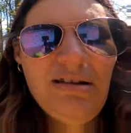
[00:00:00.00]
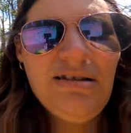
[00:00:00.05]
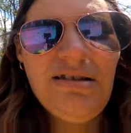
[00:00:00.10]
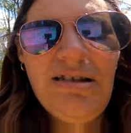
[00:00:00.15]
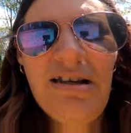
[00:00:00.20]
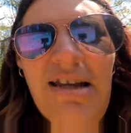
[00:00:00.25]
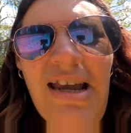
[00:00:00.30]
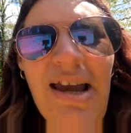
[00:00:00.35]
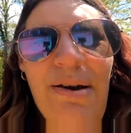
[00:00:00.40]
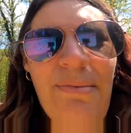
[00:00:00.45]

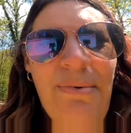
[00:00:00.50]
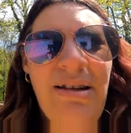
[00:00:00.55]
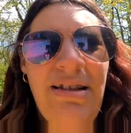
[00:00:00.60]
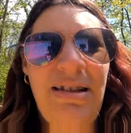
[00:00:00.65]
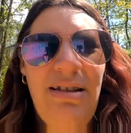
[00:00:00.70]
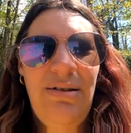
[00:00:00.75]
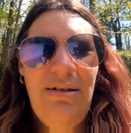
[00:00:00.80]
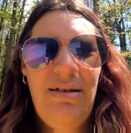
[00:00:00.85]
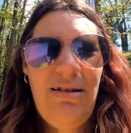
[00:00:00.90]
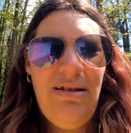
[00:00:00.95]
So yeah, we're,
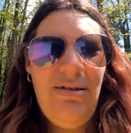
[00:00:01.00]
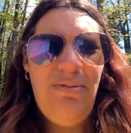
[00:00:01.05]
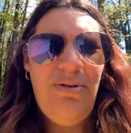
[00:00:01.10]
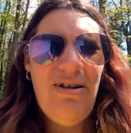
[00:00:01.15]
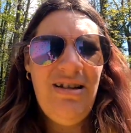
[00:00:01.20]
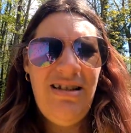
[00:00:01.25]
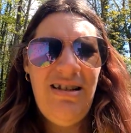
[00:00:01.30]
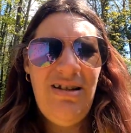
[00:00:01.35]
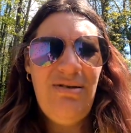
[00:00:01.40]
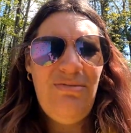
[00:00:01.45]

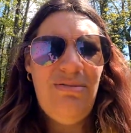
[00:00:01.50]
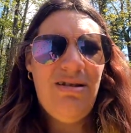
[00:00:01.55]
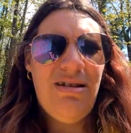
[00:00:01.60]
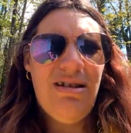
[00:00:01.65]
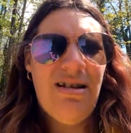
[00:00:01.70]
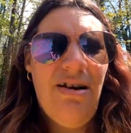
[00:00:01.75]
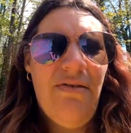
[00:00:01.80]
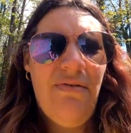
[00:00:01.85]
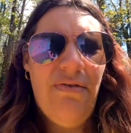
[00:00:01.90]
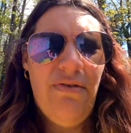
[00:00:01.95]
we're still
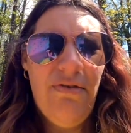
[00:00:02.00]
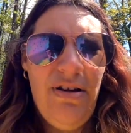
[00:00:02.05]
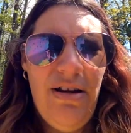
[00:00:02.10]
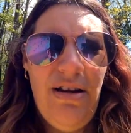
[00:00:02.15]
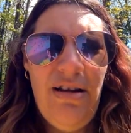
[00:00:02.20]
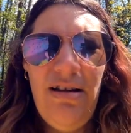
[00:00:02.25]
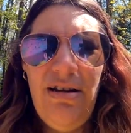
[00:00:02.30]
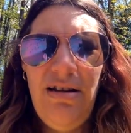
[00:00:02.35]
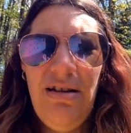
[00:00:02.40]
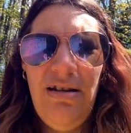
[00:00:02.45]

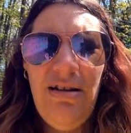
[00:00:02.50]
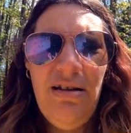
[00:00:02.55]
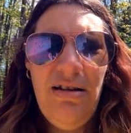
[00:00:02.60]
discovering.